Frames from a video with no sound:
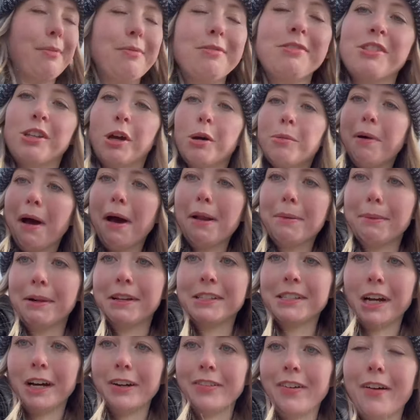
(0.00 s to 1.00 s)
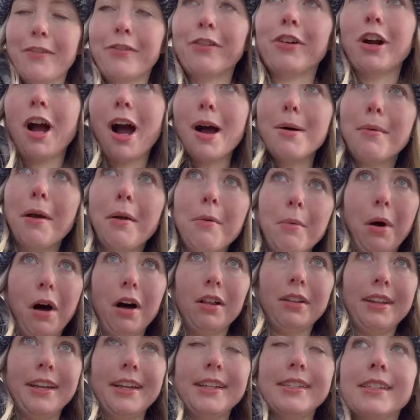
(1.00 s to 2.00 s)
so mad at myself. I forgot my
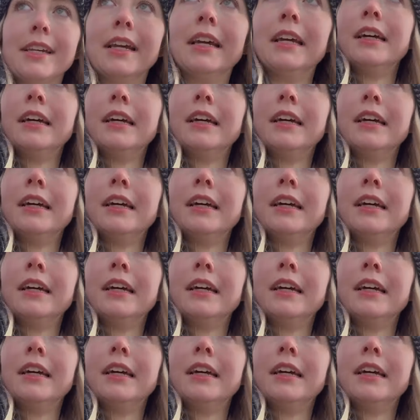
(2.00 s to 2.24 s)
wallet.